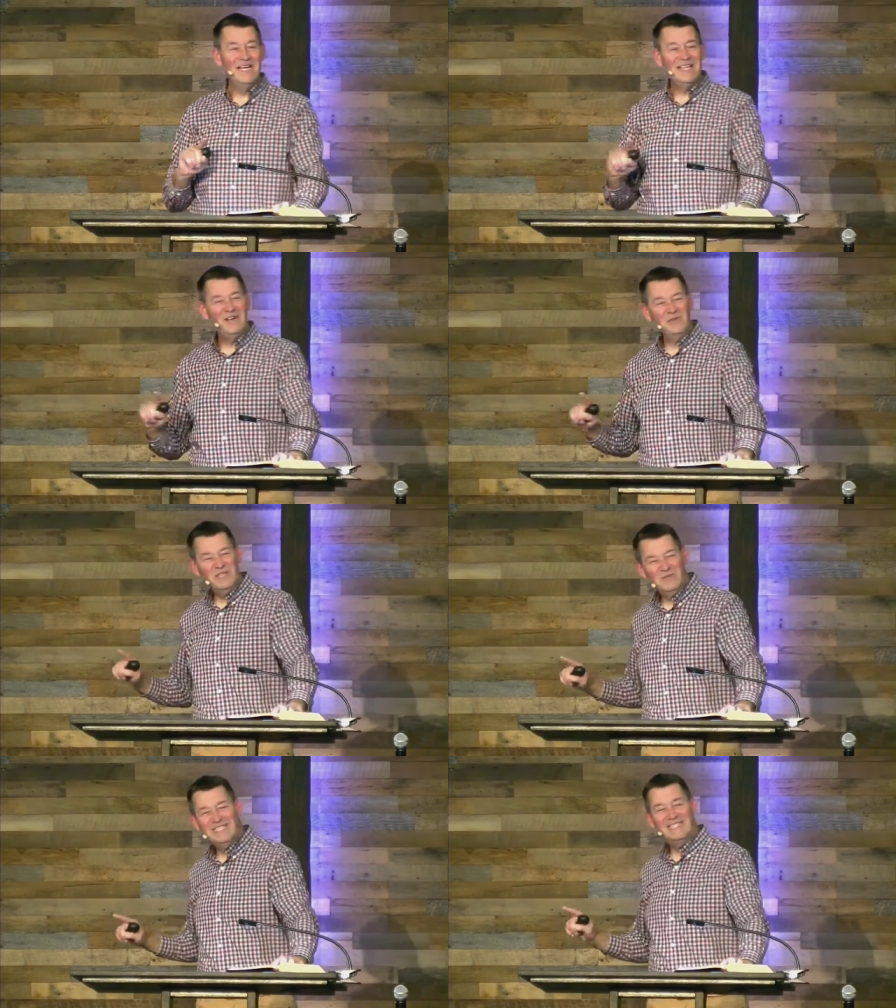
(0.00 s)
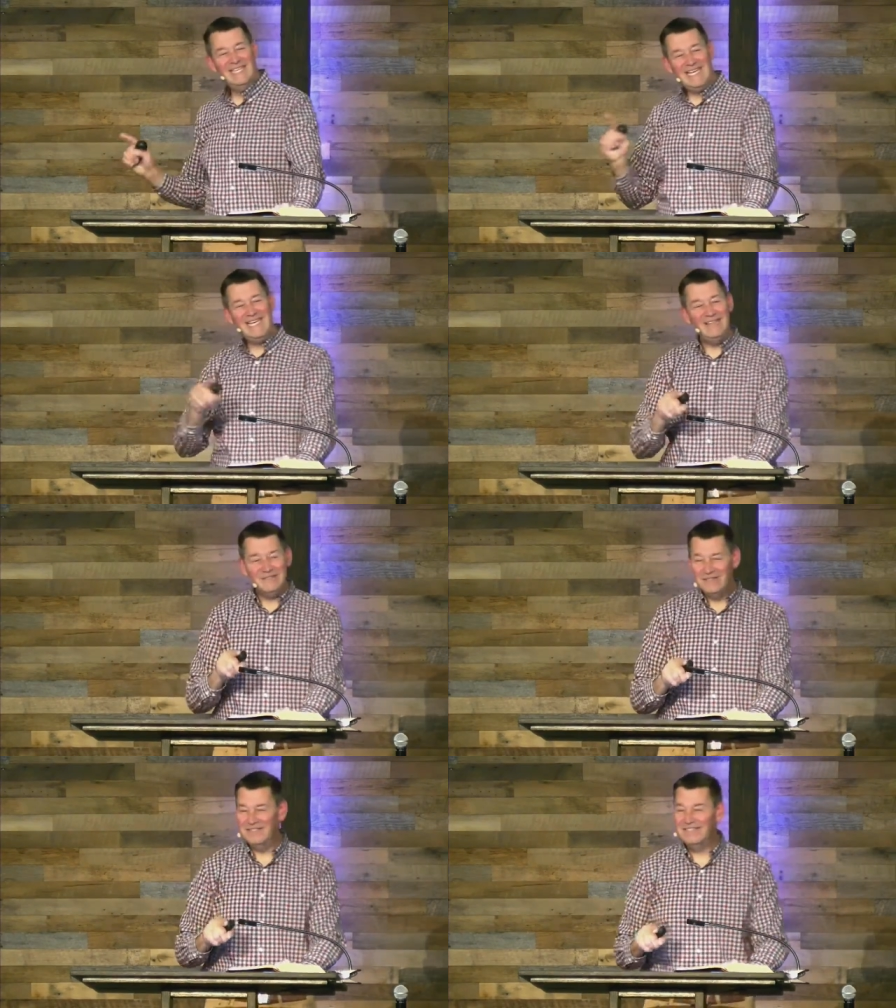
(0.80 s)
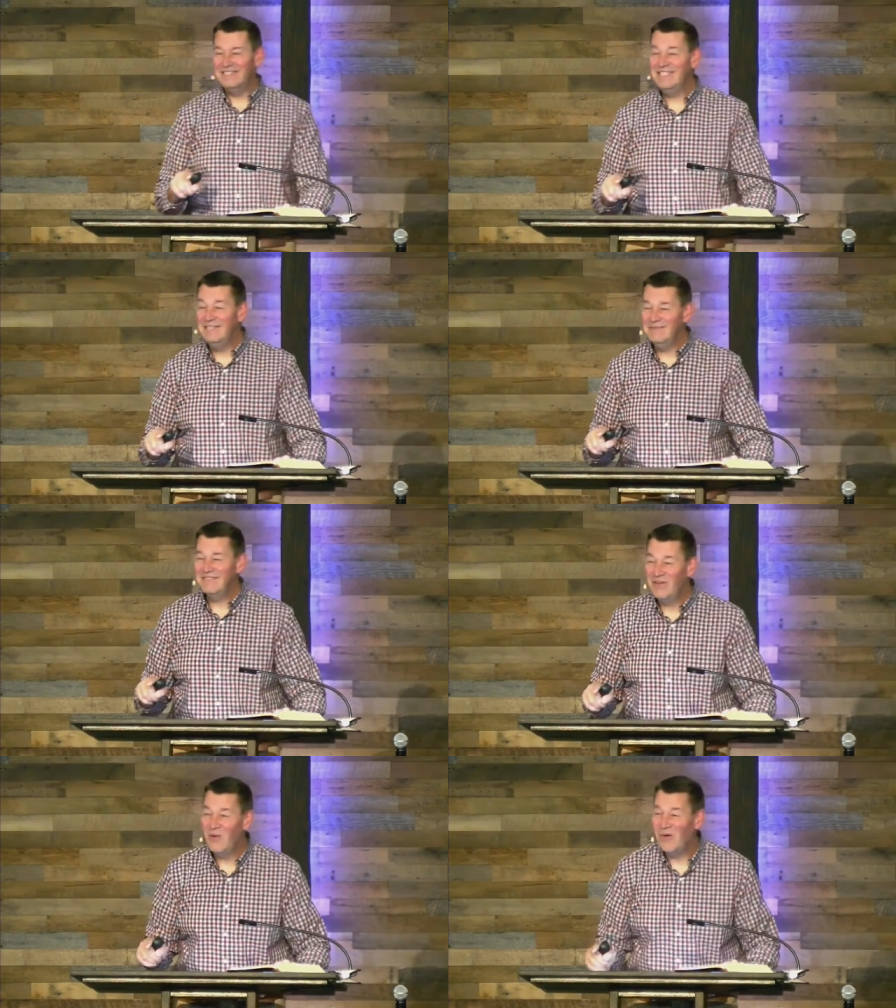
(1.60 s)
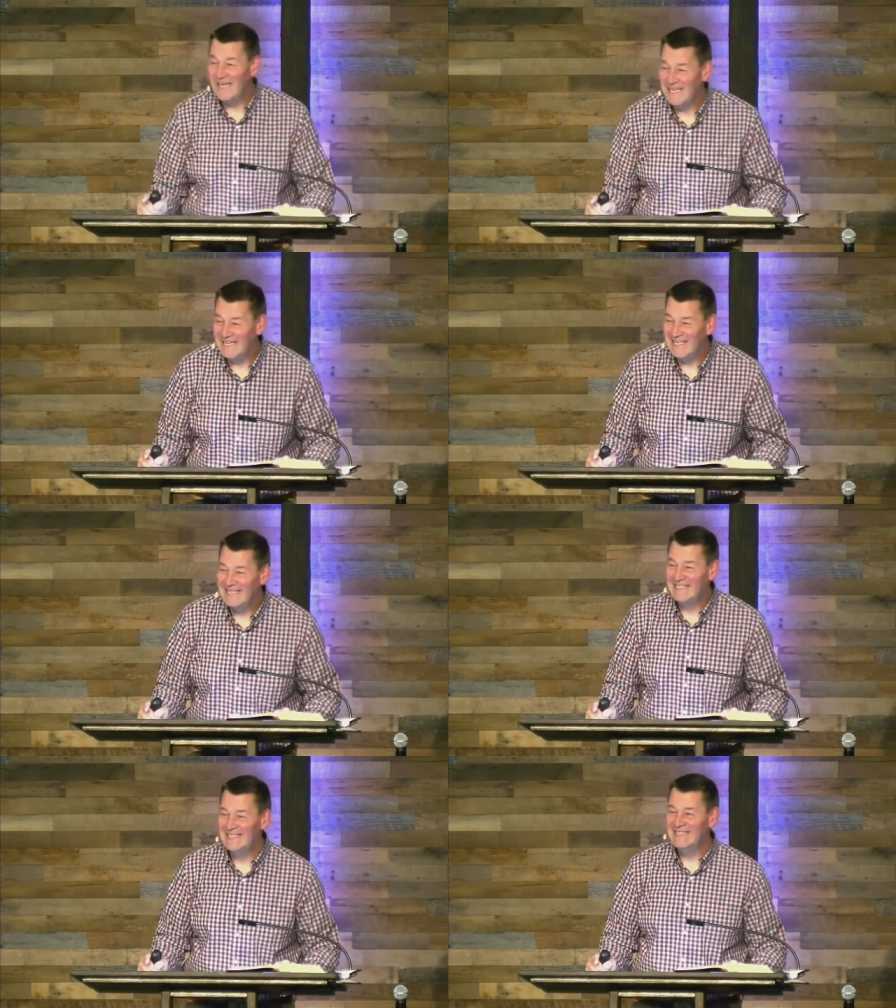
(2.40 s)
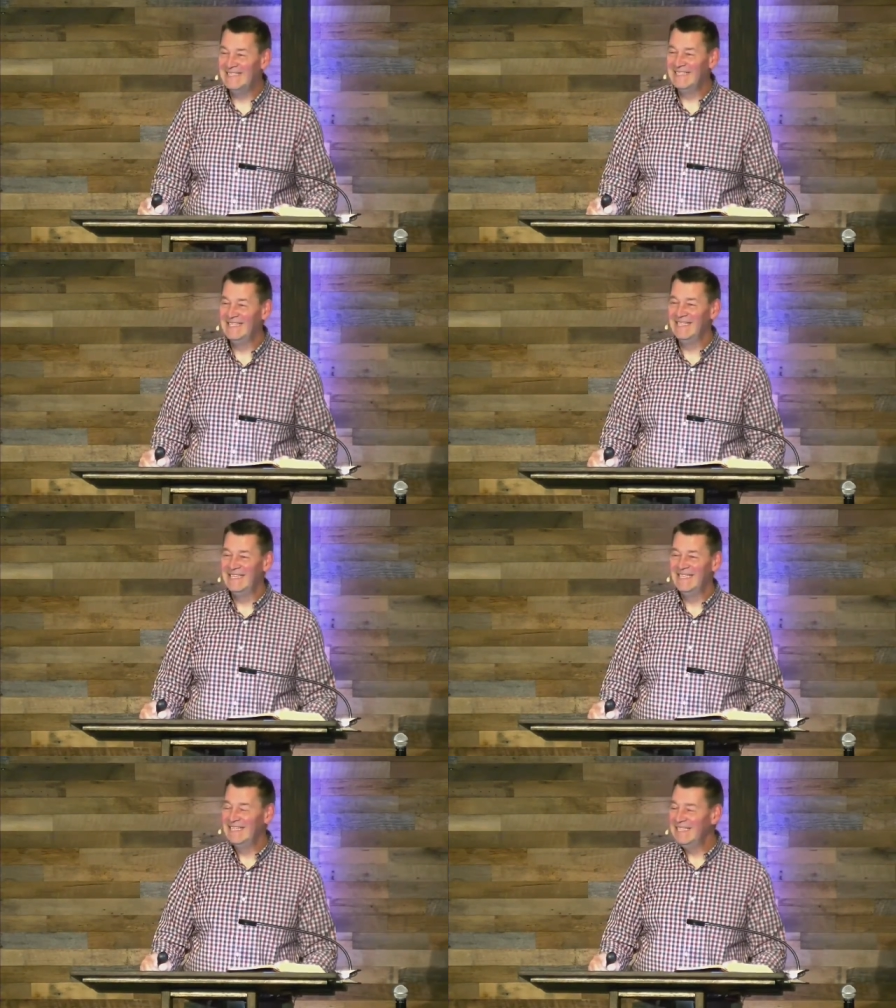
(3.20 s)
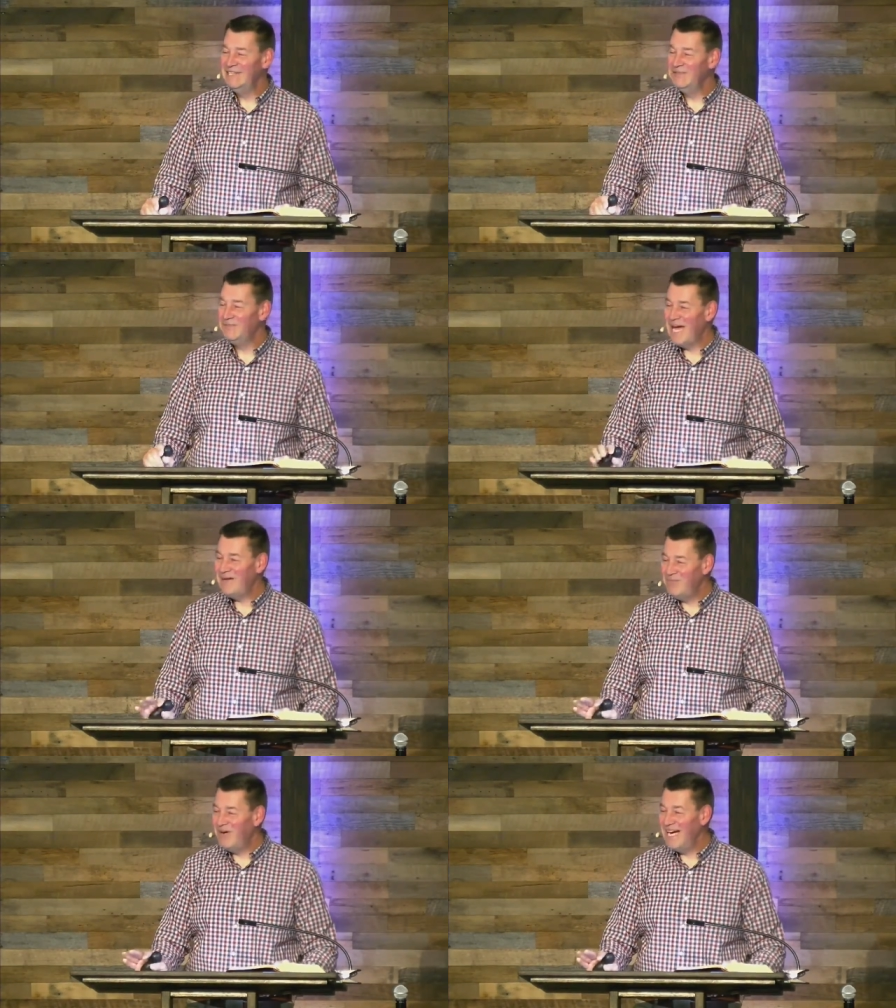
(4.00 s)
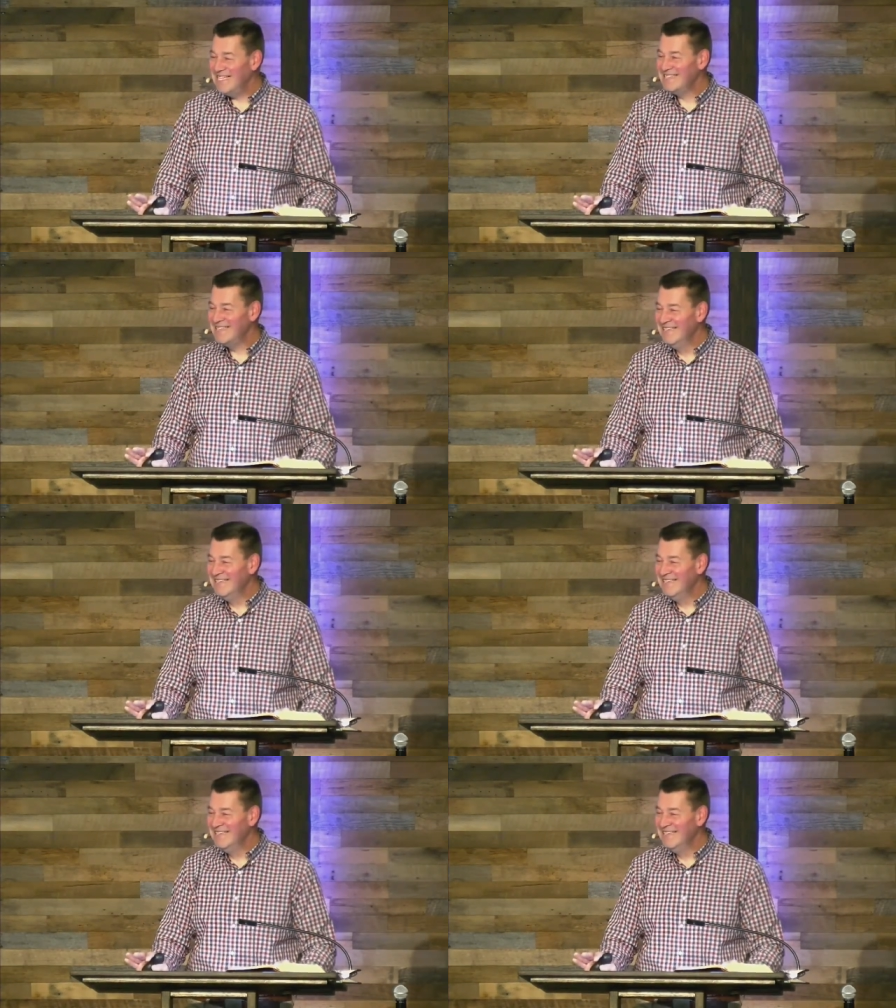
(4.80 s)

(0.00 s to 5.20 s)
The only reason he healed her is because he was annoyed. She was bad press.